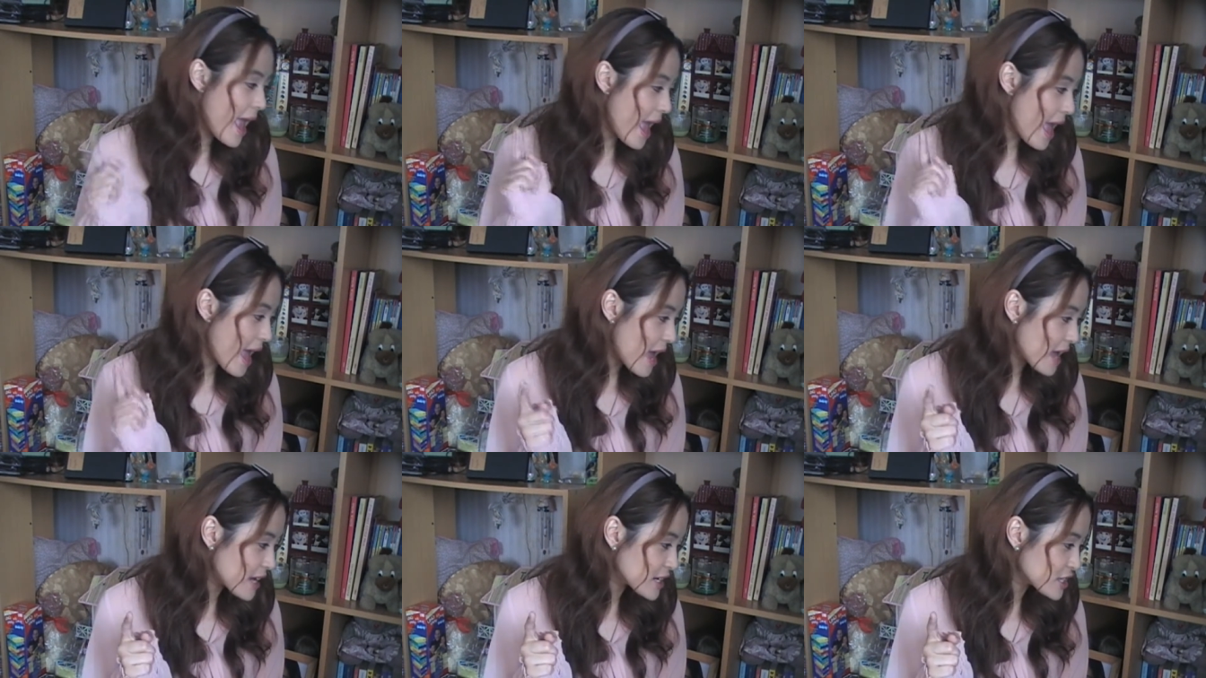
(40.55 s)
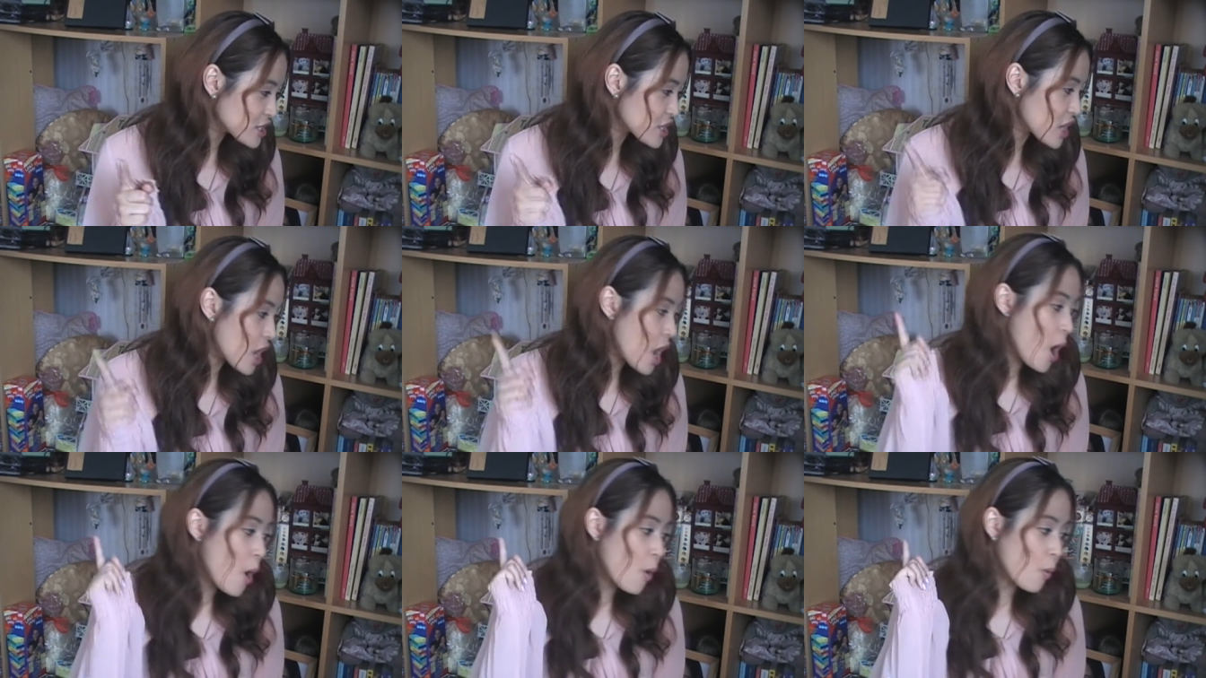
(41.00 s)
And
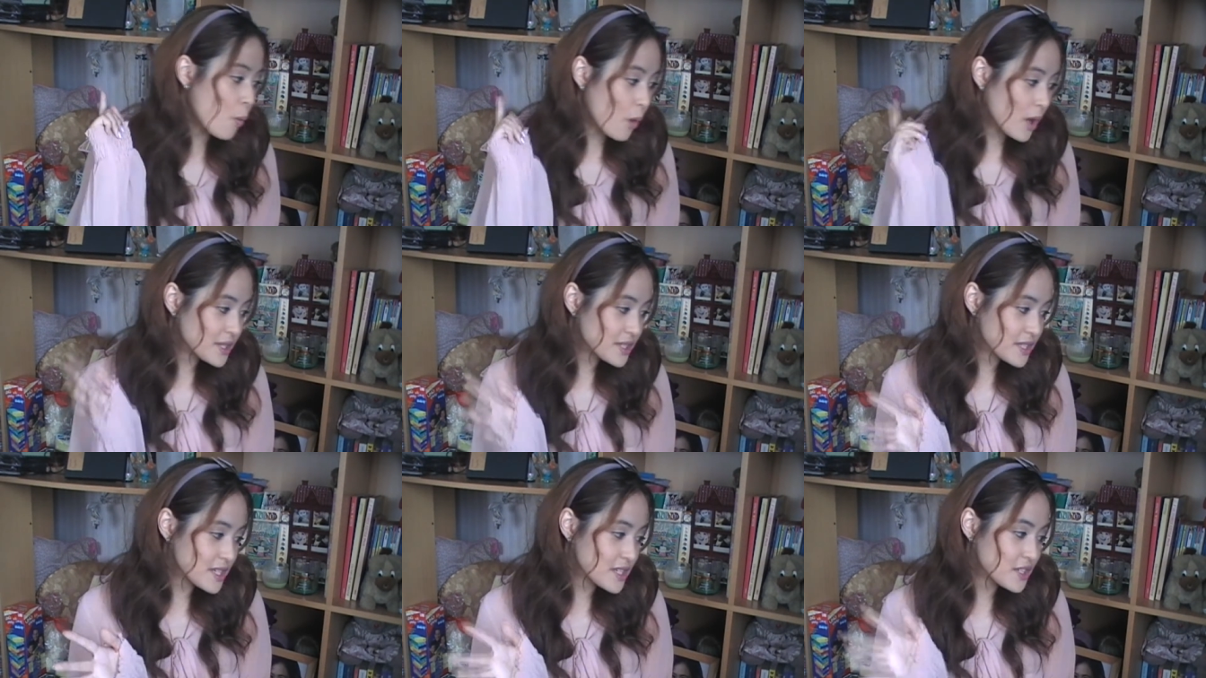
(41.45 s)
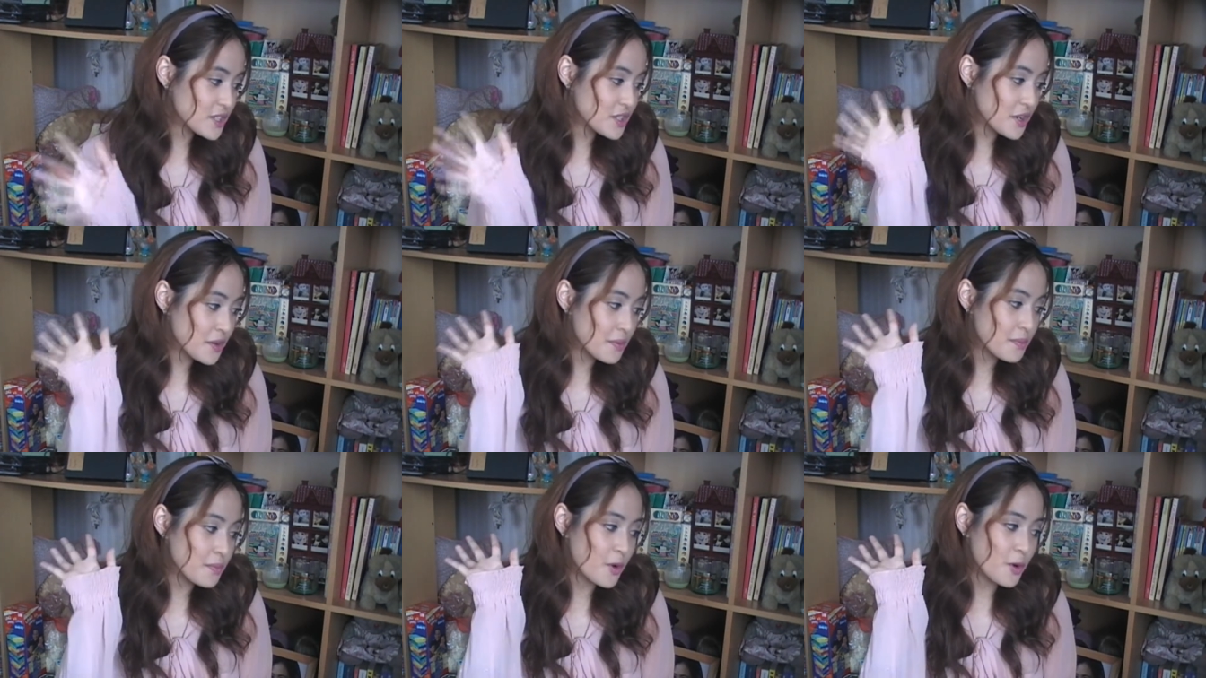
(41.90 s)
what is
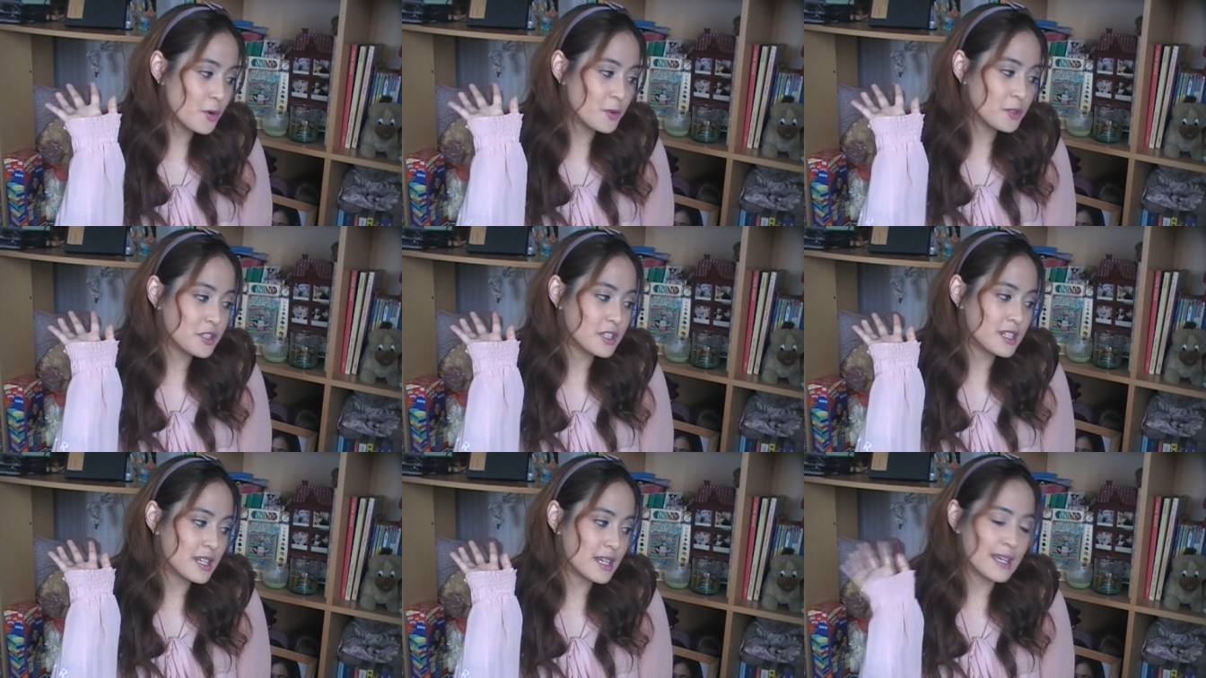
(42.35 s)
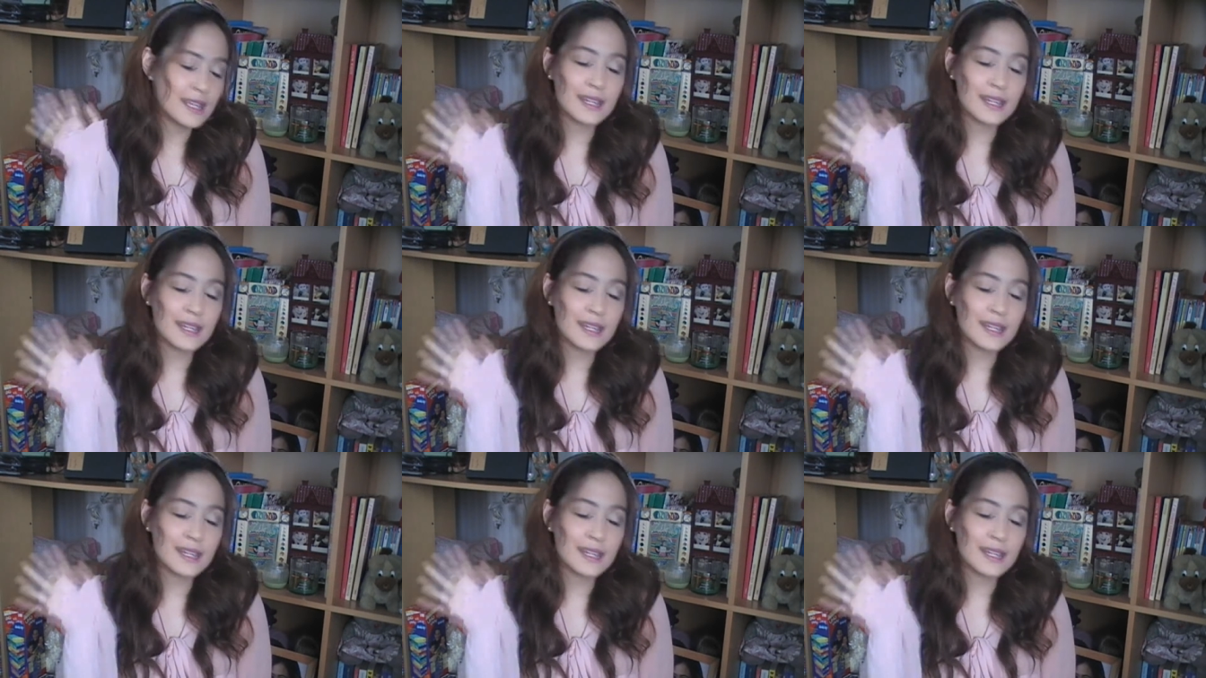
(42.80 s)
your most